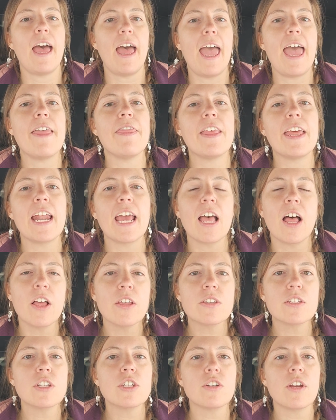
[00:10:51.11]
And then I
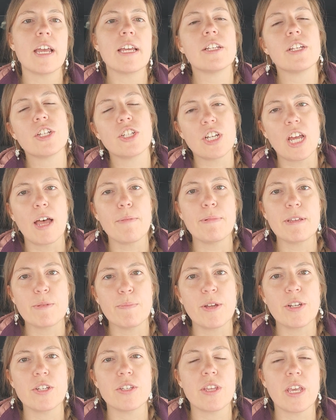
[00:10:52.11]
also tried to shop as
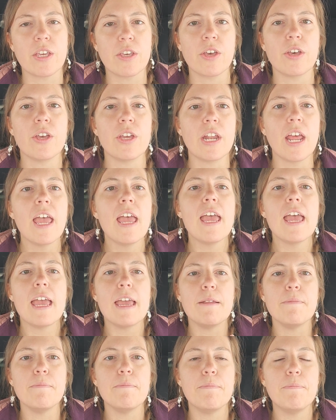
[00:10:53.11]
much as I could
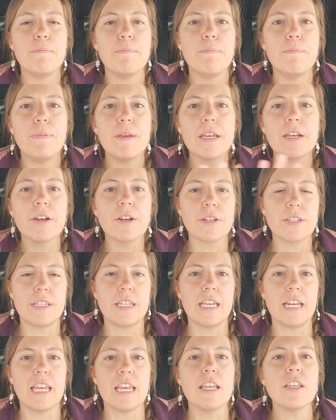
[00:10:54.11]
in bigger
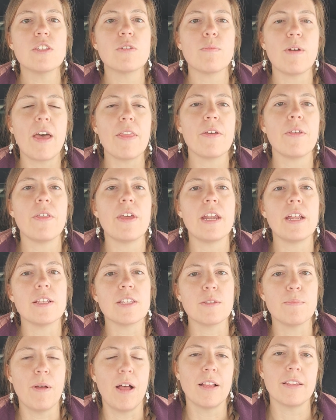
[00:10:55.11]
cities rather than in
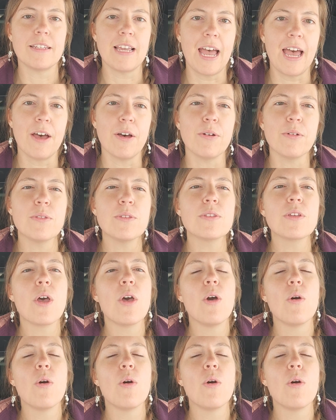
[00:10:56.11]
small towns,